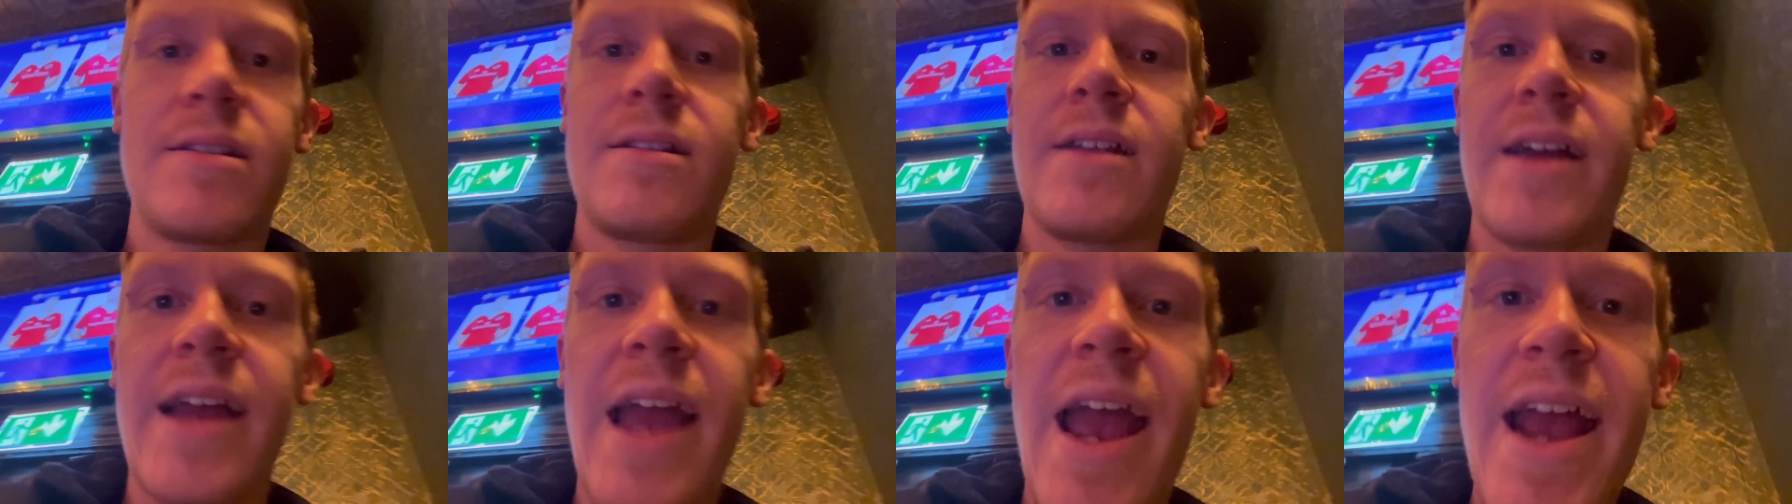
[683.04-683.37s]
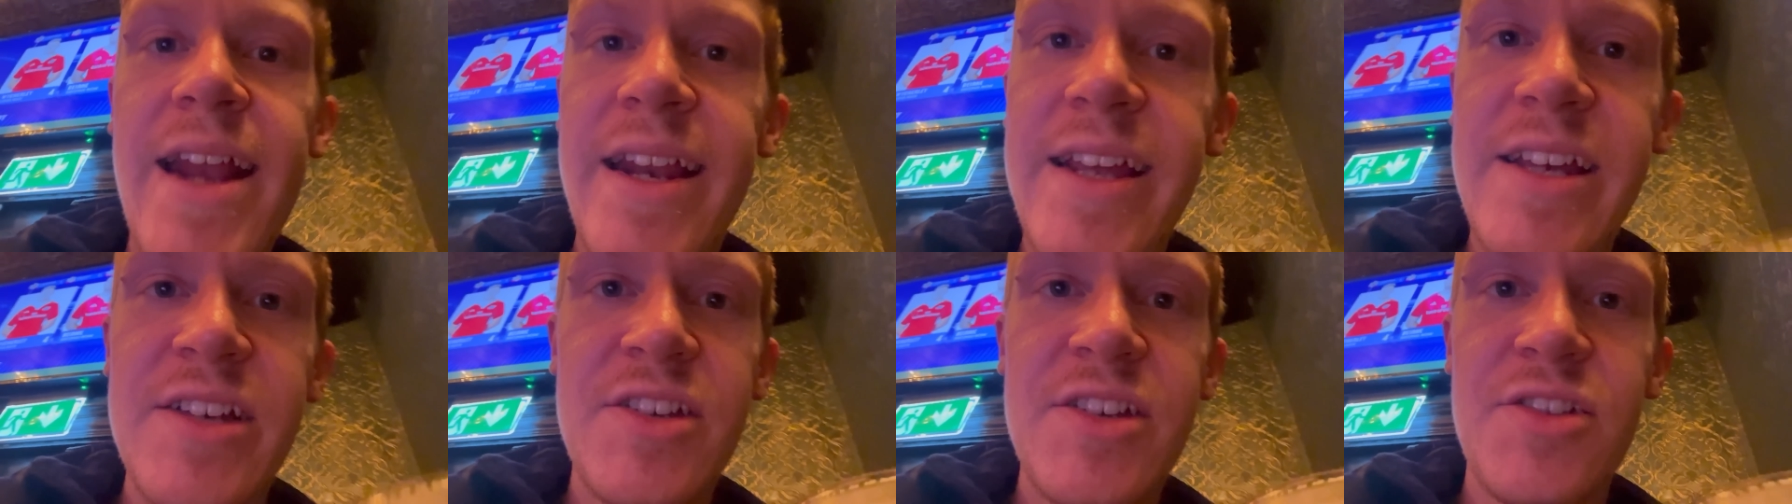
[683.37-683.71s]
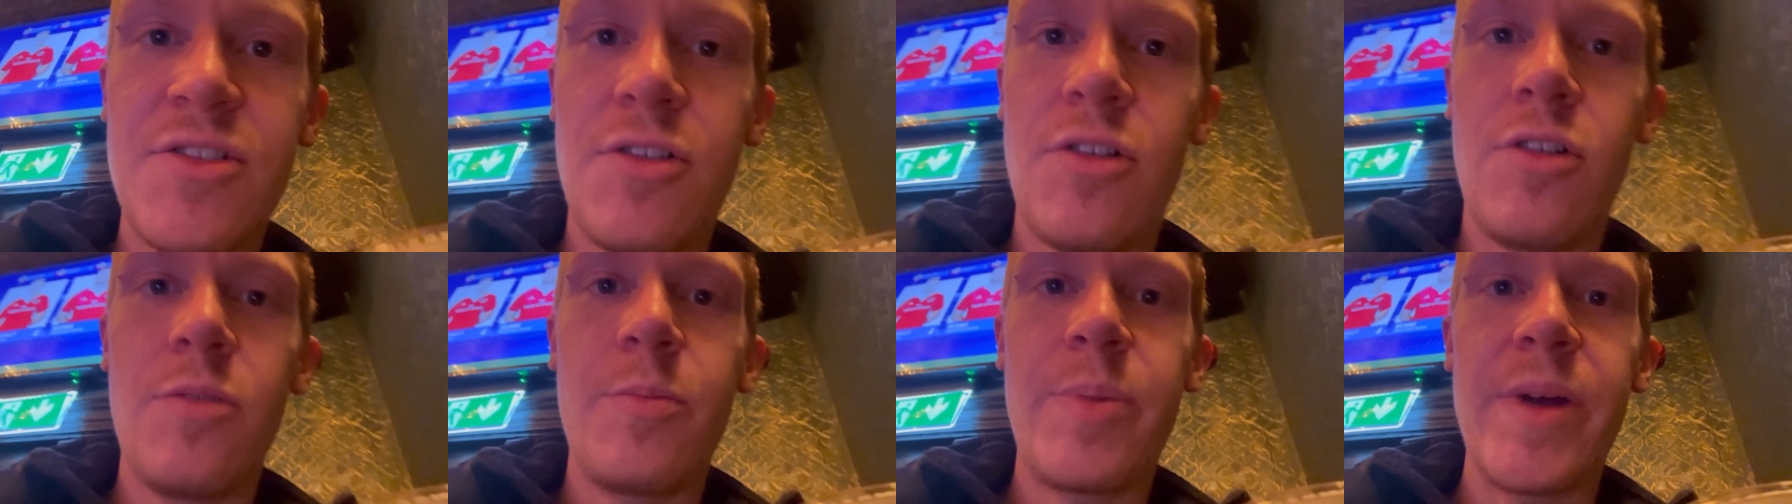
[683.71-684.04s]
like any sort
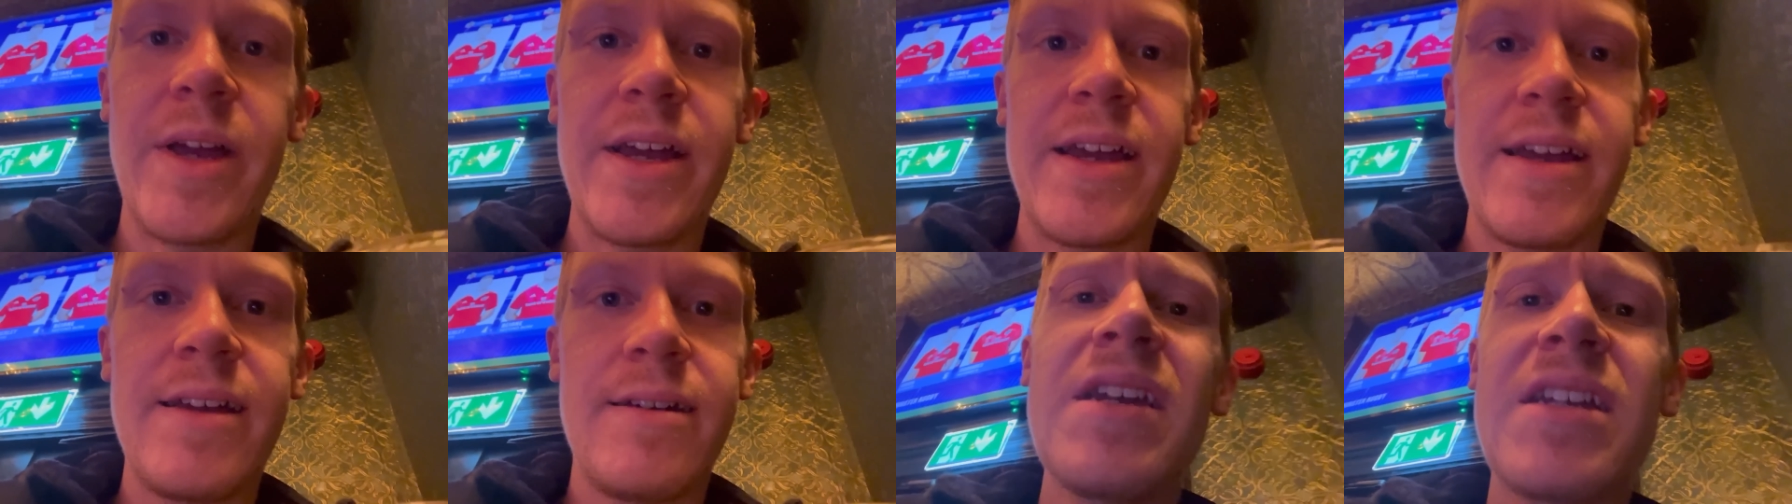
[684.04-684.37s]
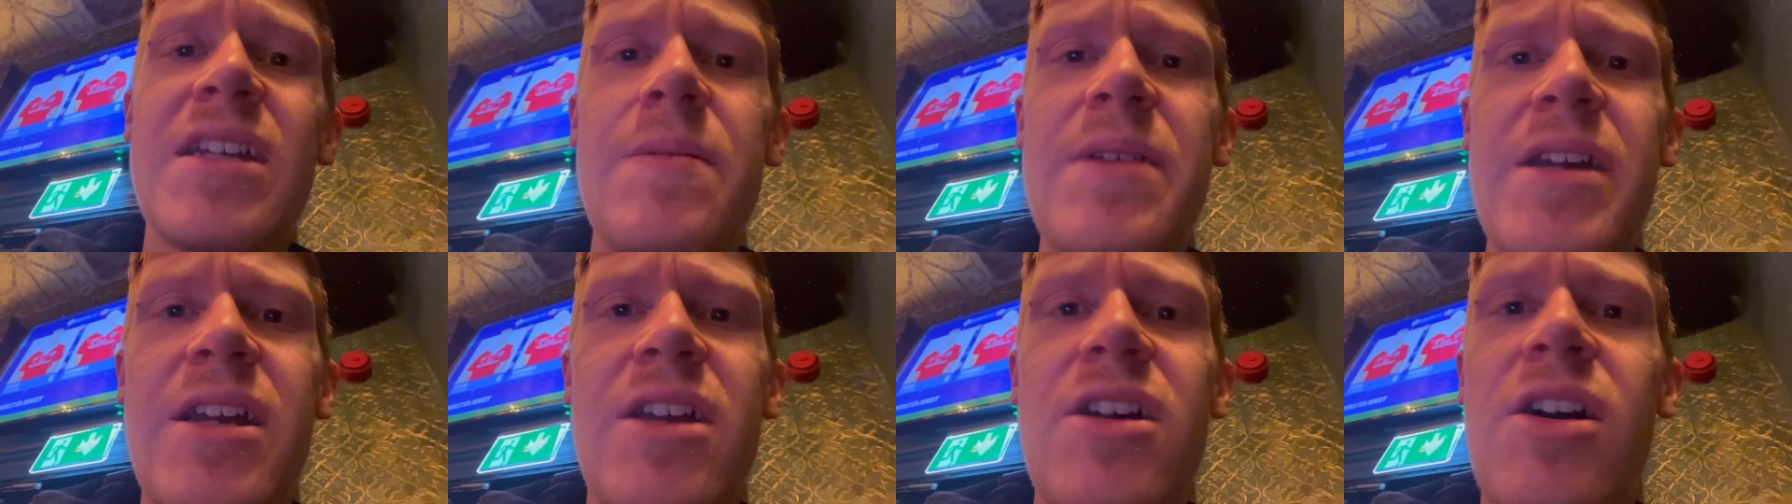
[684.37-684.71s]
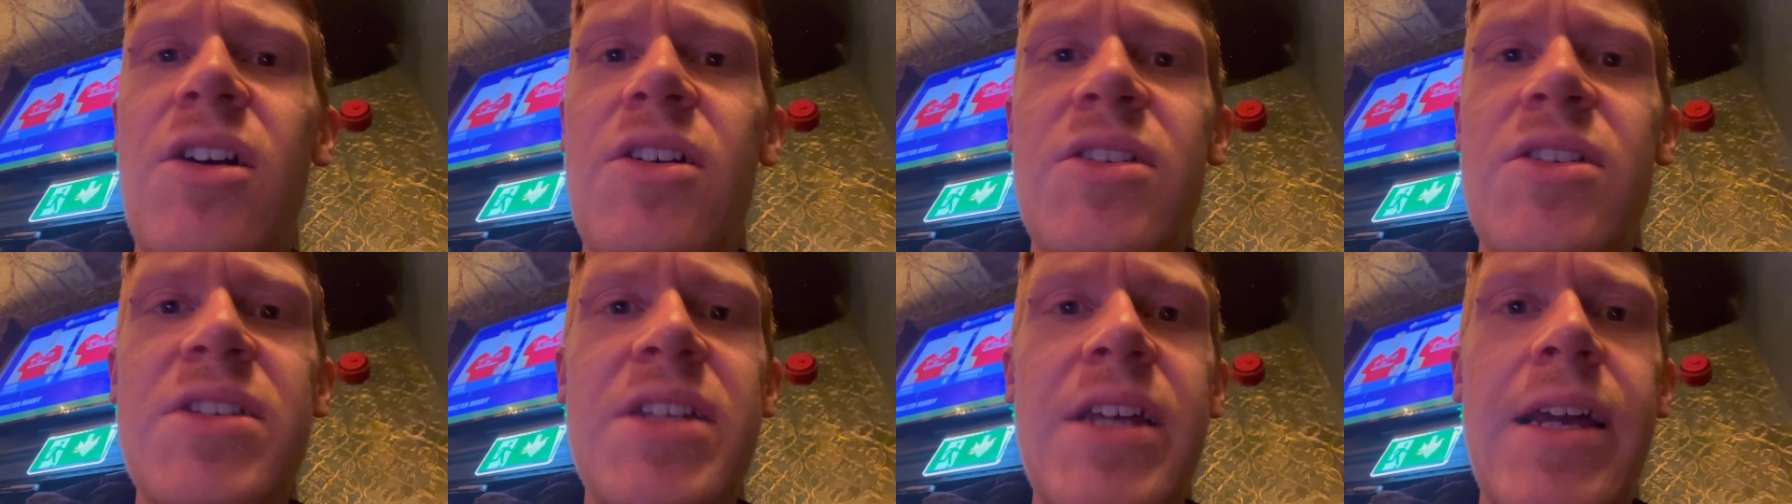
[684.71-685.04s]
of beer. Give me a
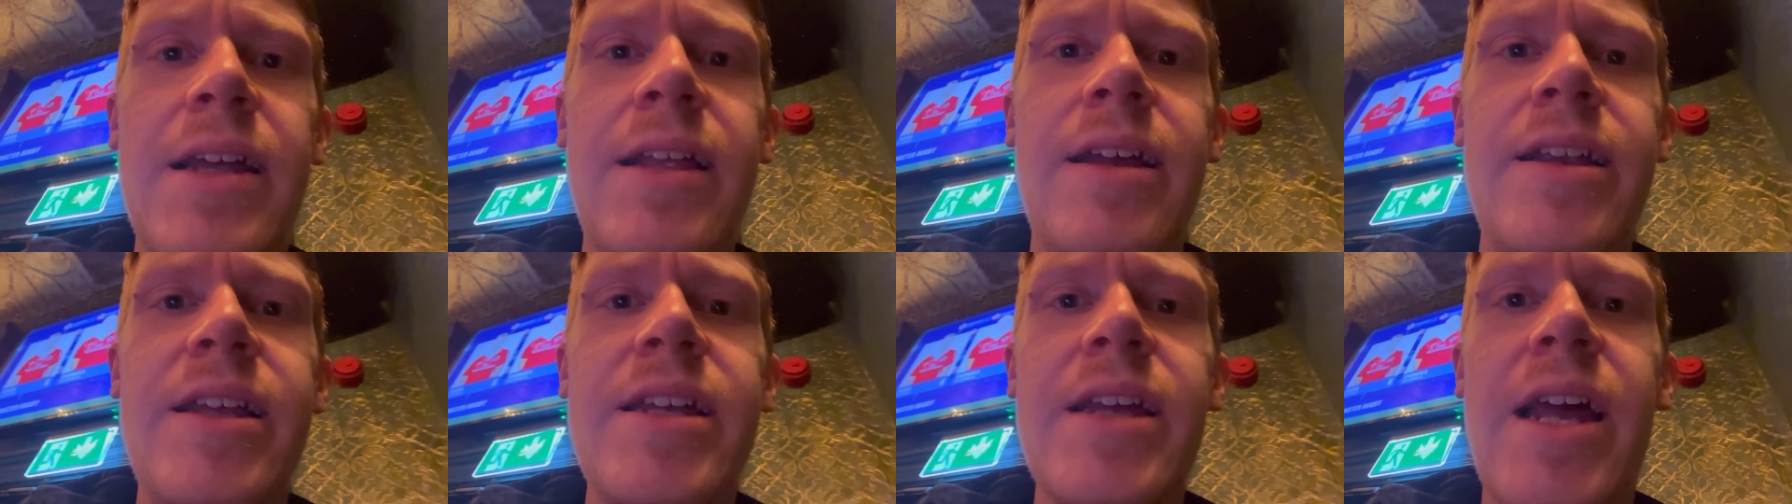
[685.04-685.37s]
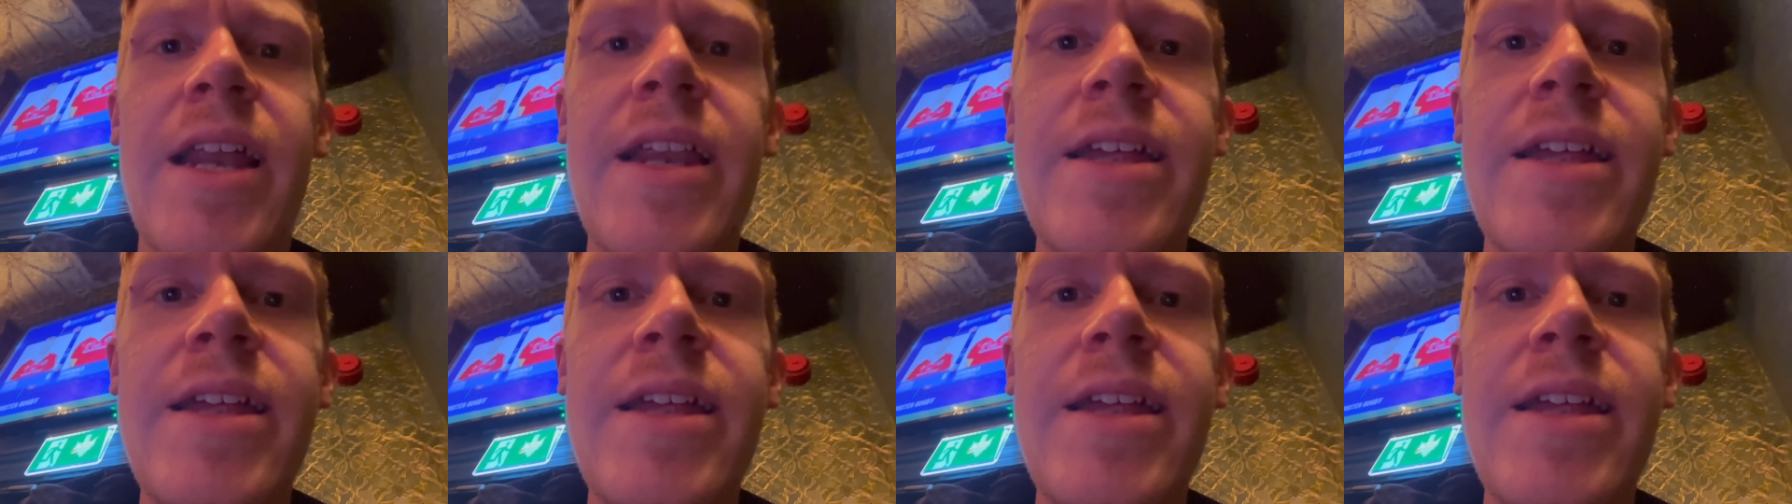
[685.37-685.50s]
cocktail any